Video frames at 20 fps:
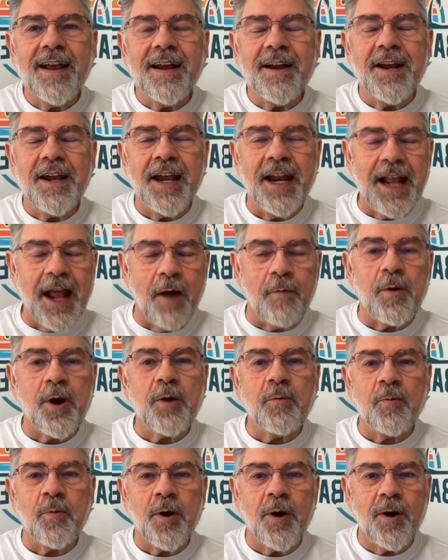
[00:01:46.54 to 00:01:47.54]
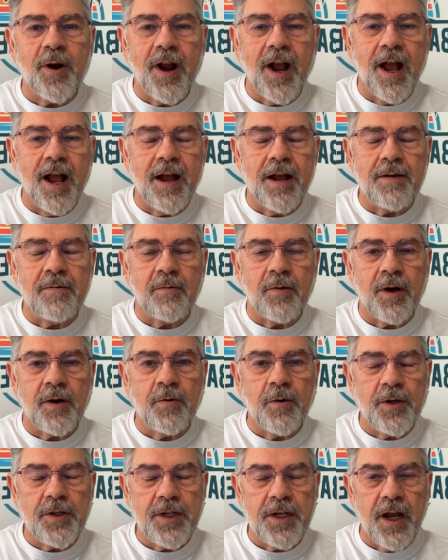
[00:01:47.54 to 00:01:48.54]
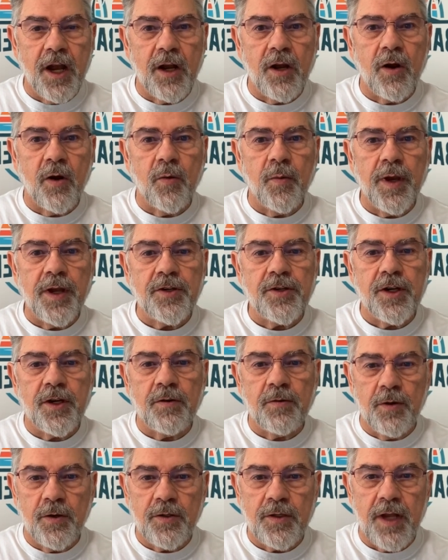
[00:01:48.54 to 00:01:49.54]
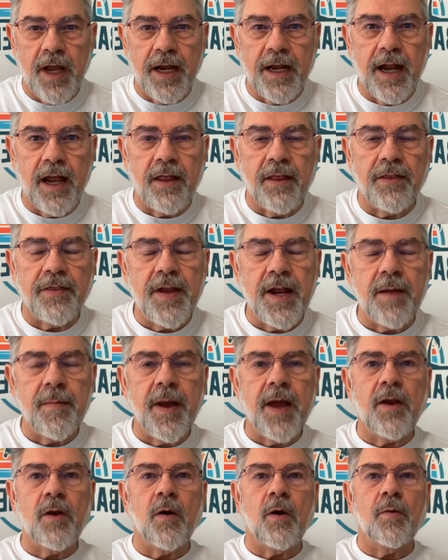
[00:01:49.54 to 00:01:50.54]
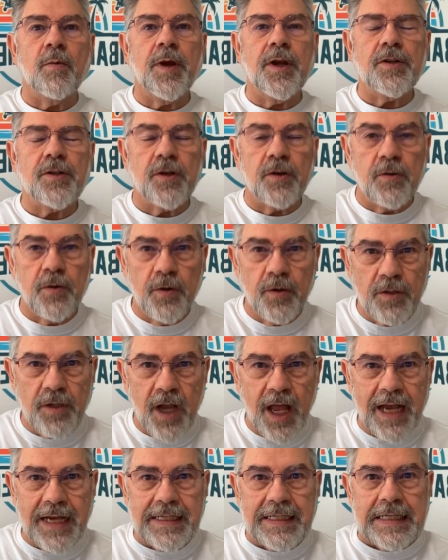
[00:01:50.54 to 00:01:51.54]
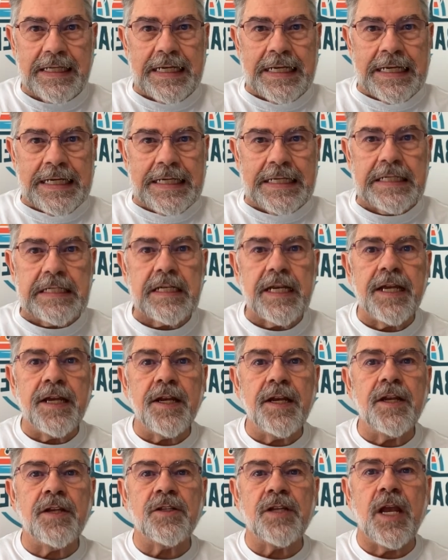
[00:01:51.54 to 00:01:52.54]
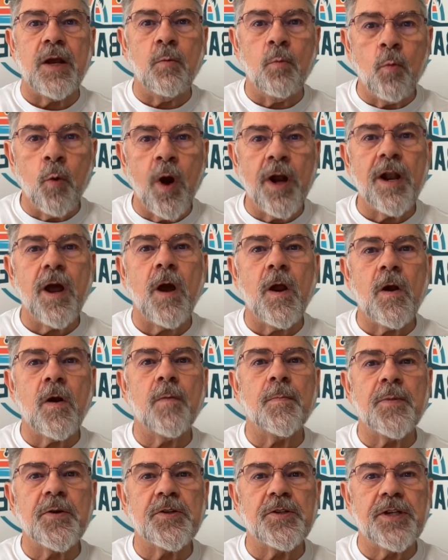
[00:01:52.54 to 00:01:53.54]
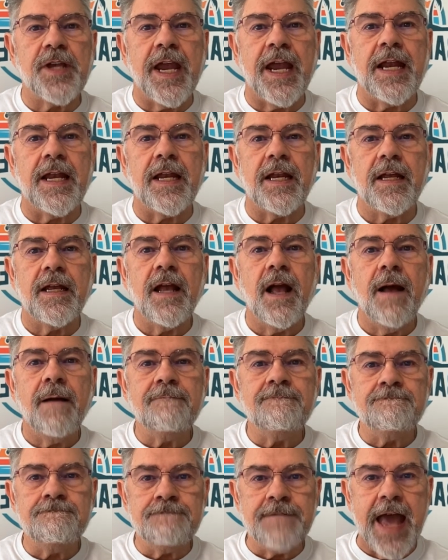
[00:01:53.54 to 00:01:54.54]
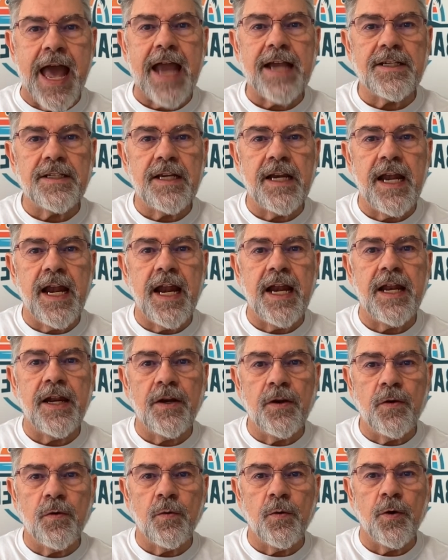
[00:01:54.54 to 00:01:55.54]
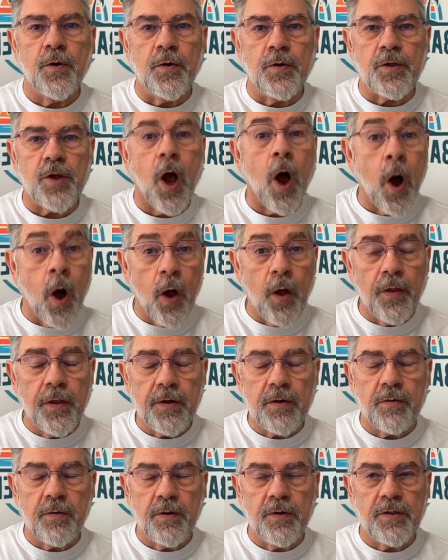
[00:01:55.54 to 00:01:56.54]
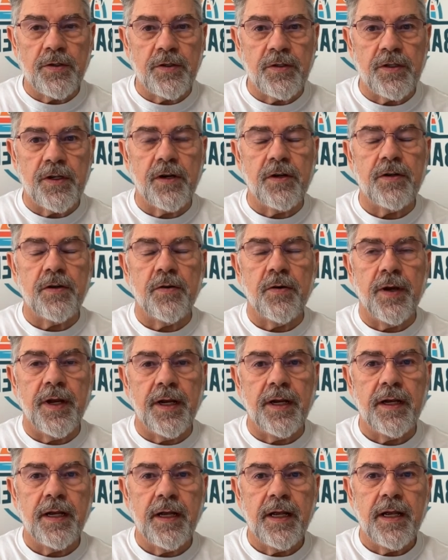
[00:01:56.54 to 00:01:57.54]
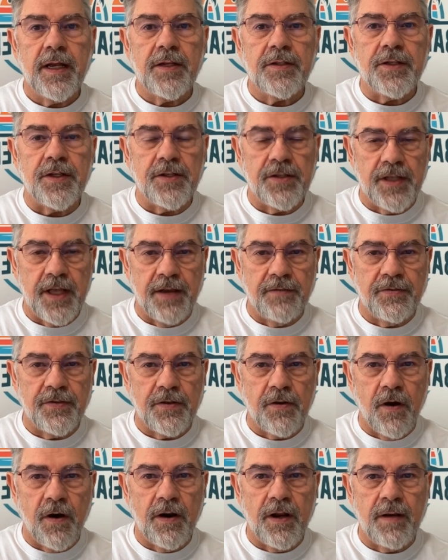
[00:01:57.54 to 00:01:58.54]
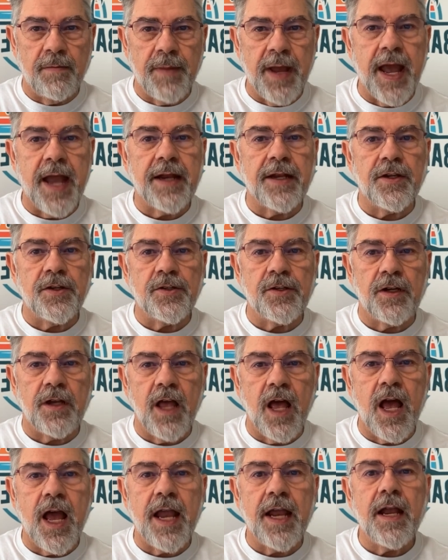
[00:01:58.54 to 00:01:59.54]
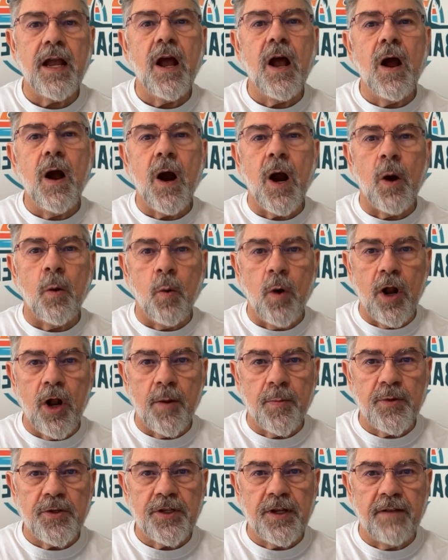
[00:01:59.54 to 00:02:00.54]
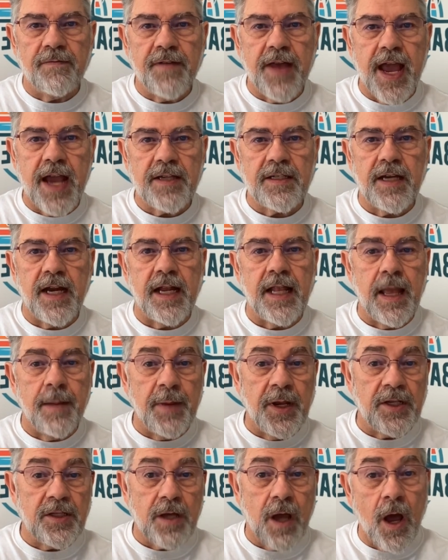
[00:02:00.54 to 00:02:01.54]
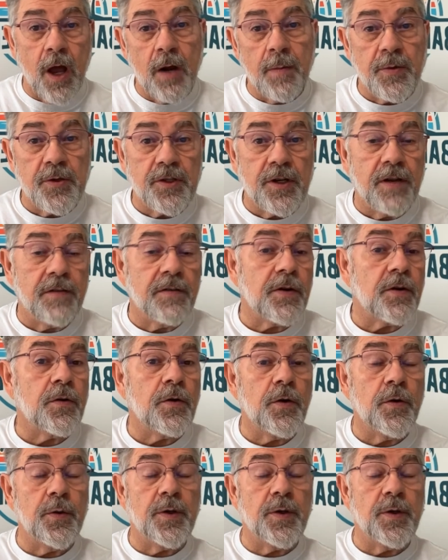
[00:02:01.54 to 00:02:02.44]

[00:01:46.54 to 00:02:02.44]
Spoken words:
Anyhow, we're cruising on Norwegian Cruise Line. Now, the thing about Norwegian Cruise Lines is it is a 100% vaccinated cruise. All the cruises they're doing since they've started back in July are 100% vaccinated. That means 100% of the crew is